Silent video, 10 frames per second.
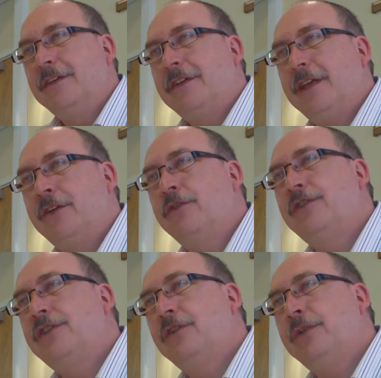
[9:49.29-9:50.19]
They could
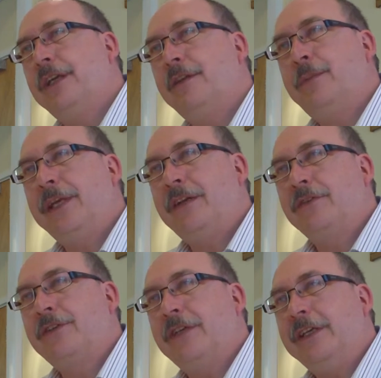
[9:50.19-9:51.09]
still get the
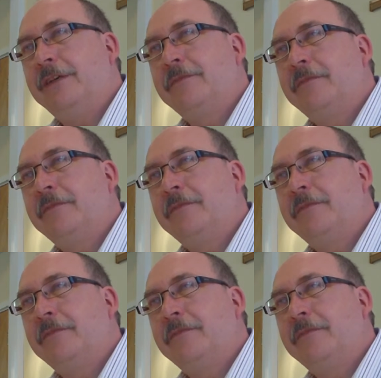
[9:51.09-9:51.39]
PLC.